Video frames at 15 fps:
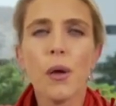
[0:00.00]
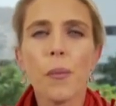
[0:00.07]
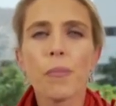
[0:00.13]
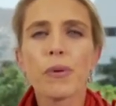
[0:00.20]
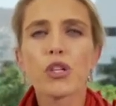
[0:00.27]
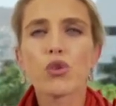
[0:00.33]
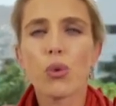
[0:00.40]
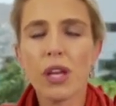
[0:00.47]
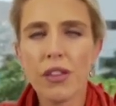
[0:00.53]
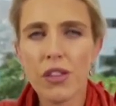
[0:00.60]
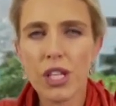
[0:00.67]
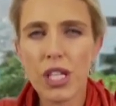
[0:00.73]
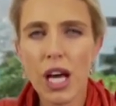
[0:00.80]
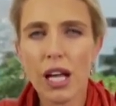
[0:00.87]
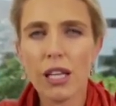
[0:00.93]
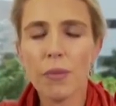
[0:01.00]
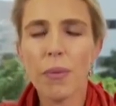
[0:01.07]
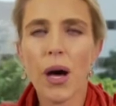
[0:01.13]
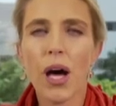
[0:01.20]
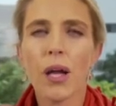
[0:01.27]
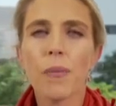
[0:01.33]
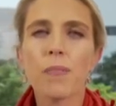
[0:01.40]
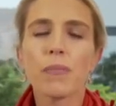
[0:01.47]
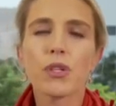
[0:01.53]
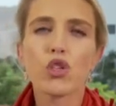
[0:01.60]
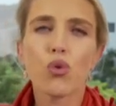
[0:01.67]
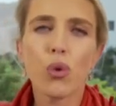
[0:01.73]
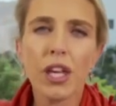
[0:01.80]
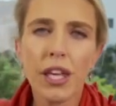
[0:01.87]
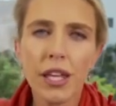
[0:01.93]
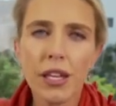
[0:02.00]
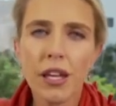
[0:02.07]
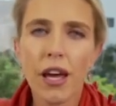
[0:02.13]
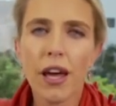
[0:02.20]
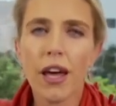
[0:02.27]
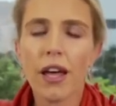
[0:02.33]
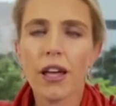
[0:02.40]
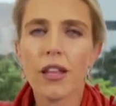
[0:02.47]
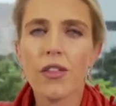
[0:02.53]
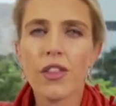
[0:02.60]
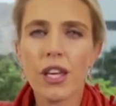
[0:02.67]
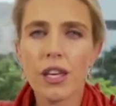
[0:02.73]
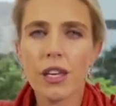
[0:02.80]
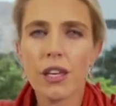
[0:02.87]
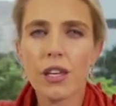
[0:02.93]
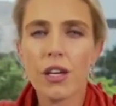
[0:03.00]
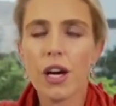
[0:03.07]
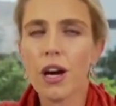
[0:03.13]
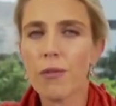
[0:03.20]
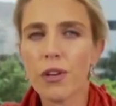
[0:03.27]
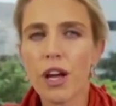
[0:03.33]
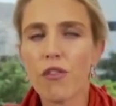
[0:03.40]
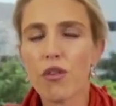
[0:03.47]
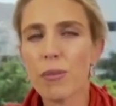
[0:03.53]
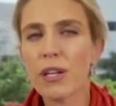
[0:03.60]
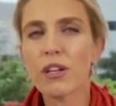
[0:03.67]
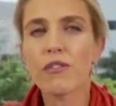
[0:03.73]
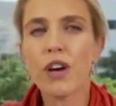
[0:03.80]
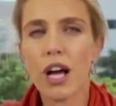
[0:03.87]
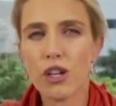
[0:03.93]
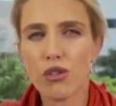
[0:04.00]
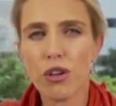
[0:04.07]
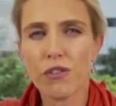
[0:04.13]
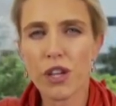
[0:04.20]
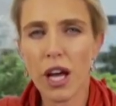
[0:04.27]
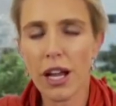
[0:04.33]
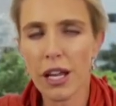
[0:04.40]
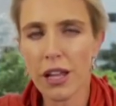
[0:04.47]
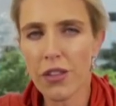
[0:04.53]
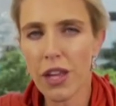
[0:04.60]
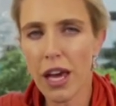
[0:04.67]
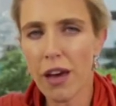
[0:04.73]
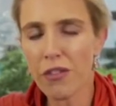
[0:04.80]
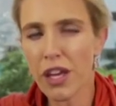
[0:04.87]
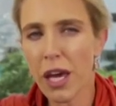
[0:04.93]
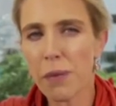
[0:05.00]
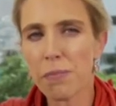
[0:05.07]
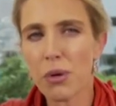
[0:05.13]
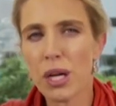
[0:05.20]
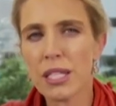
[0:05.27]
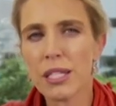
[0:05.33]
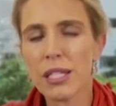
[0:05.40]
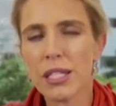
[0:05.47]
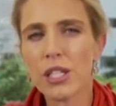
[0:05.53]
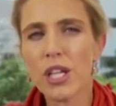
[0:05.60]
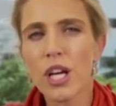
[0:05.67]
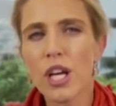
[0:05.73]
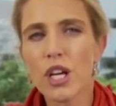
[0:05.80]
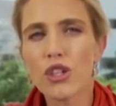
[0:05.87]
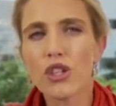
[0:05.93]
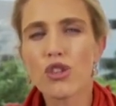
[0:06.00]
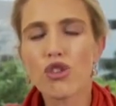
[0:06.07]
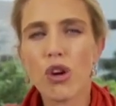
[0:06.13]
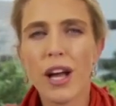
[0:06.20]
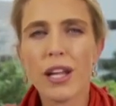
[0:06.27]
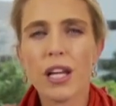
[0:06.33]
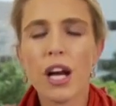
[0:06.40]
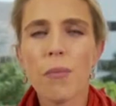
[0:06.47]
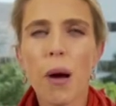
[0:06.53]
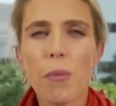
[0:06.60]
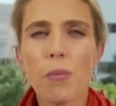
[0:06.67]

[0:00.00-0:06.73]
between the Taliban, between the government of Ashraf Ghani, the Afghan president, to try to come up